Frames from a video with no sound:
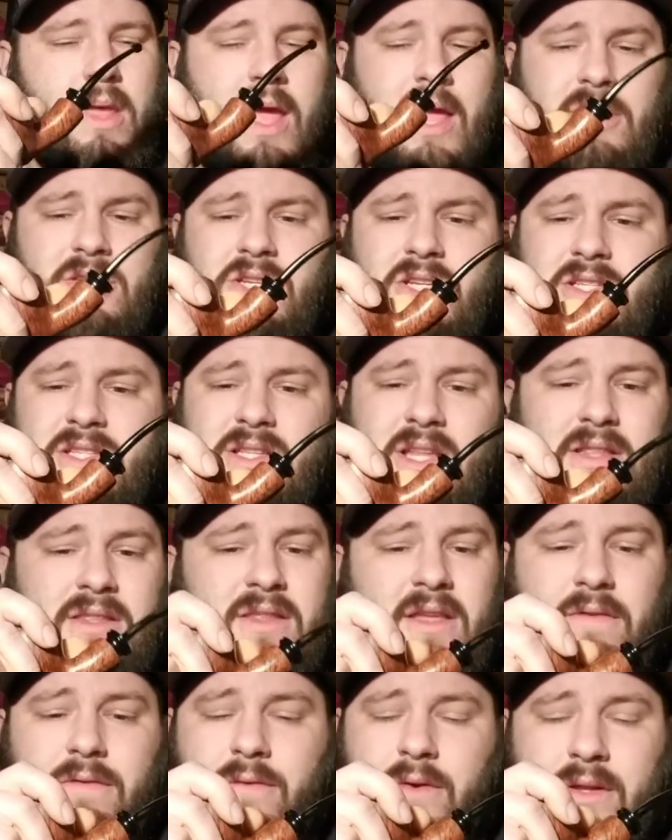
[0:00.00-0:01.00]
And just the
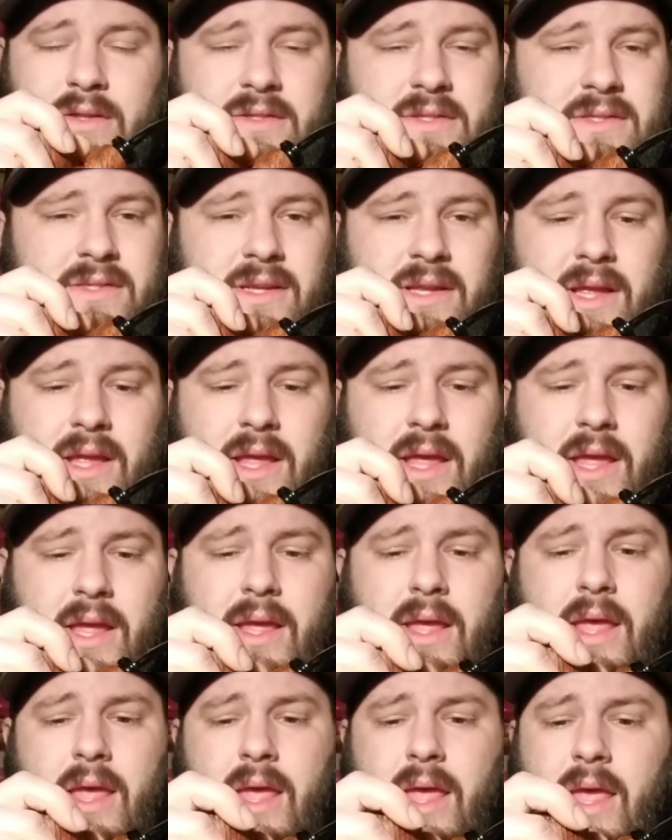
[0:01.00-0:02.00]
difference
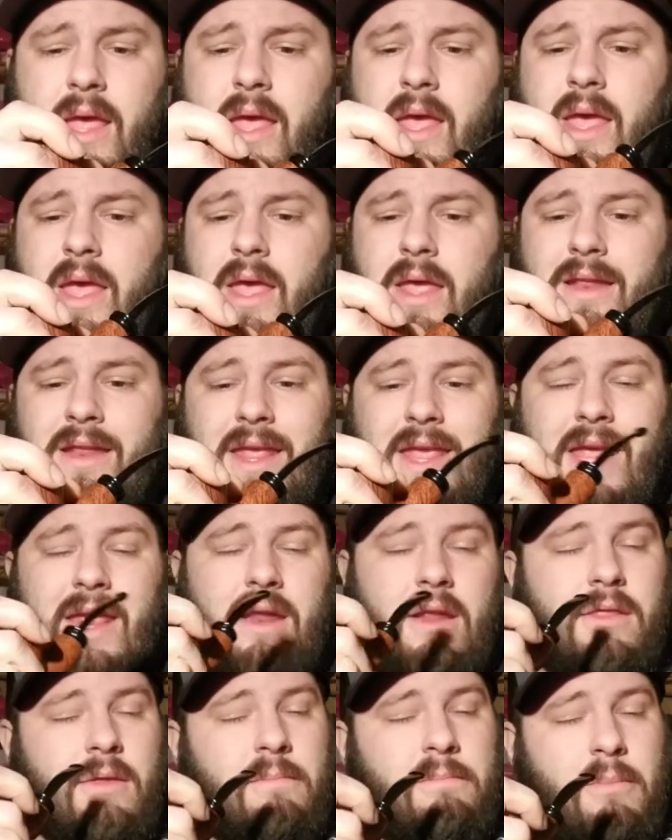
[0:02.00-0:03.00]
in the
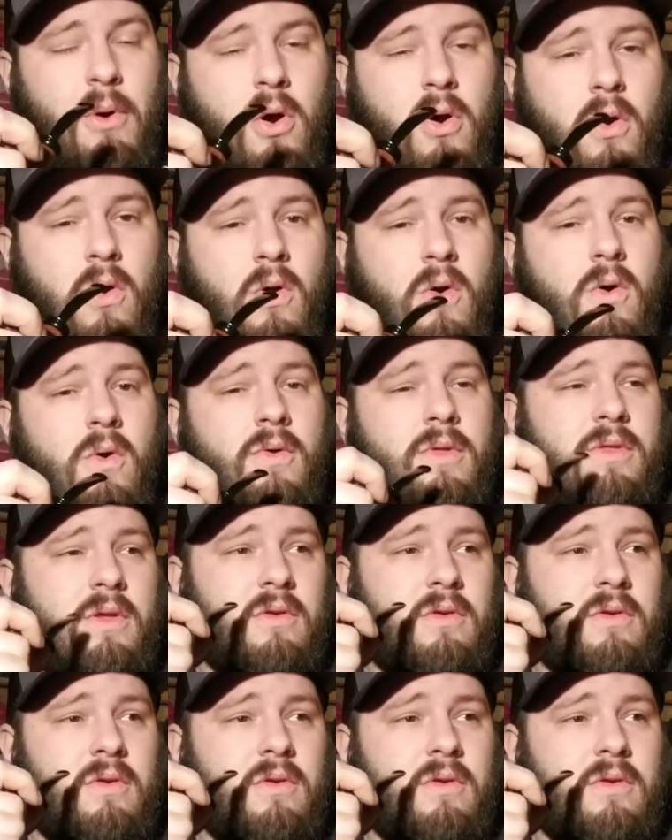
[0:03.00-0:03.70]
heat of the bowl,